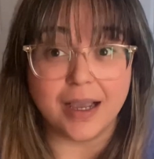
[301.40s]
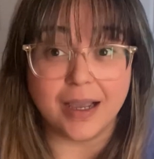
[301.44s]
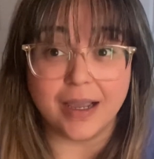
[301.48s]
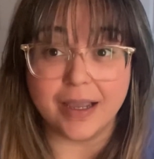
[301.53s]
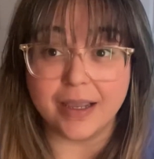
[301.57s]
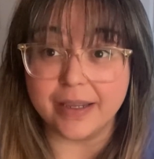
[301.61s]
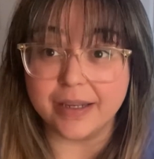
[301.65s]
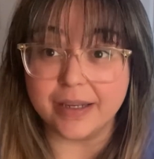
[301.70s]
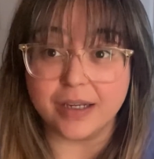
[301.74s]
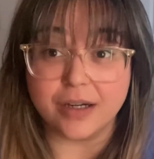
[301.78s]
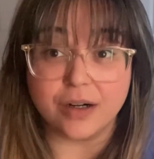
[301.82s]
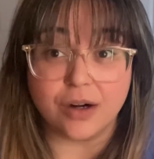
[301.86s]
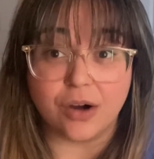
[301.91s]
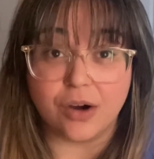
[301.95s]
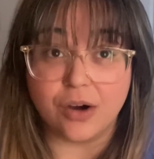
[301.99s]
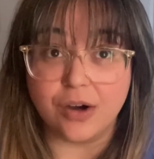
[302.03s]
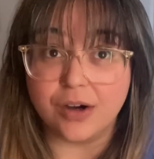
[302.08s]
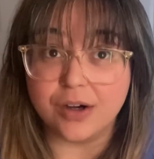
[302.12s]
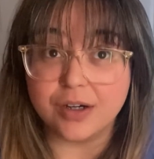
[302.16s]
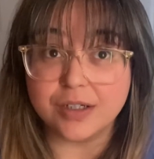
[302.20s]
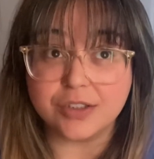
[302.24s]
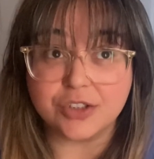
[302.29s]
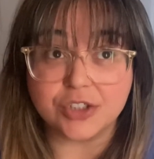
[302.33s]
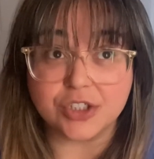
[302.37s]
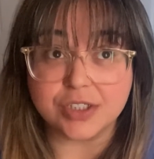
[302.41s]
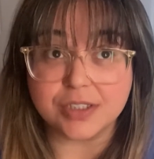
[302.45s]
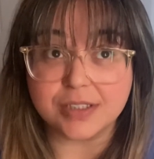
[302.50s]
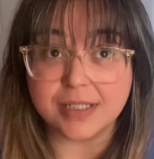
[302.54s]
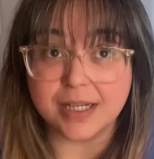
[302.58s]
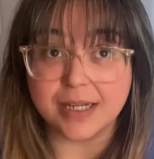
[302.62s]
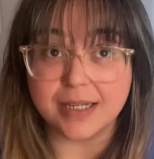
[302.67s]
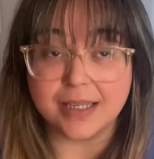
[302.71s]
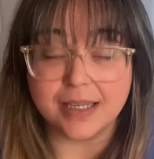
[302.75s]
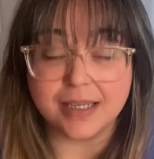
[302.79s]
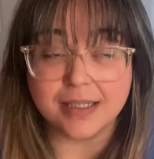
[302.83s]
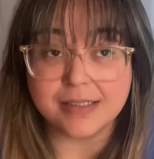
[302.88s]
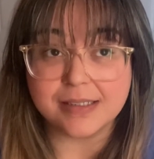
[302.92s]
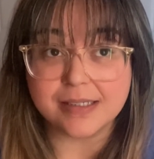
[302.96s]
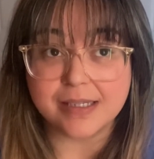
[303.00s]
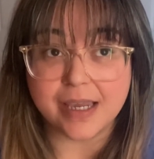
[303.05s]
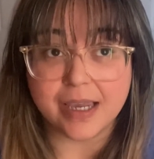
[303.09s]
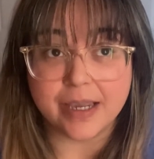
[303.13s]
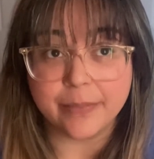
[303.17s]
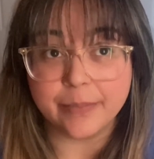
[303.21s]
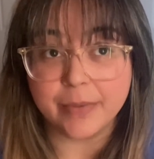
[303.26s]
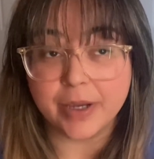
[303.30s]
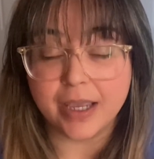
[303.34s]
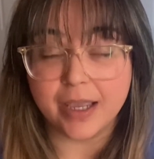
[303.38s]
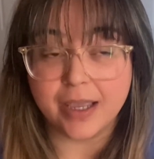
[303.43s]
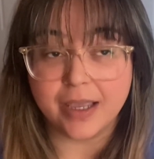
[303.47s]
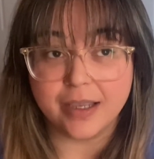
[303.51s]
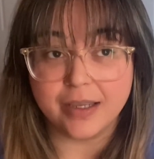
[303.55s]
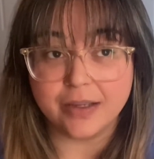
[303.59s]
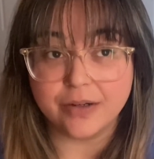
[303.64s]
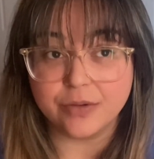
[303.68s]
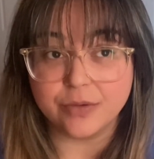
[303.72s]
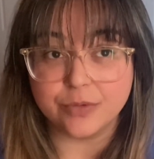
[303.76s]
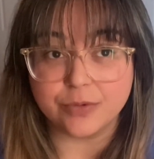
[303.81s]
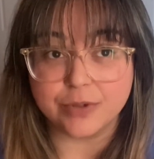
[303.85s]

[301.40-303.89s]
it all just, I guess, came ahead